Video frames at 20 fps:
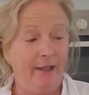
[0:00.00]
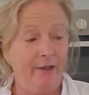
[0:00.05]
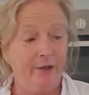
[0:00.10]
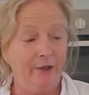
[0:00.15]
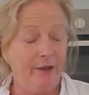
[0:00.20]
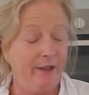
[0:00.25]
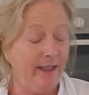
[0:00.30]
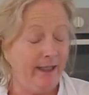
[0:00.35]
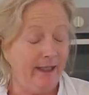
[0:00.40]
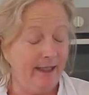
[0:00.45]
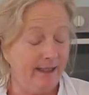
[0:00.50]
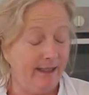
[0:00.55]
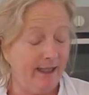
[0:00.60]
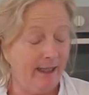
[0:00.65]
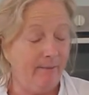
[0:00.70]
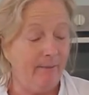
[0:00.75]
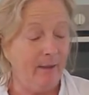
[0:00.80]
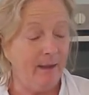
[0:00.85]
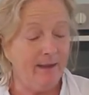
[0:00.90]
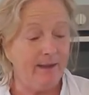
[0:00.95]
cheese
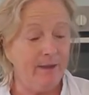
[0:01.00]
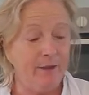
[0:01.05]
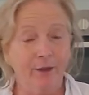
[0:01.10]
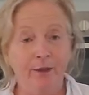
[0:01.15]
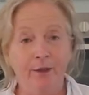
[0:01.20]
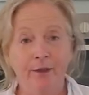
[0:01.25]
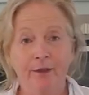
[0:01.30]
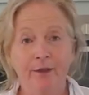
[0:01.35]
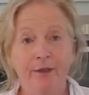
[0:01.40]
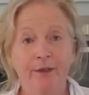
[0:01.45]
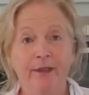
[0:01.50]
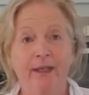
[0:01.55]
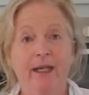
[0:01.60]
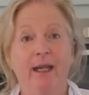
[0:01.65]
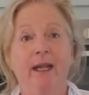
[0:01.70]
and mustard,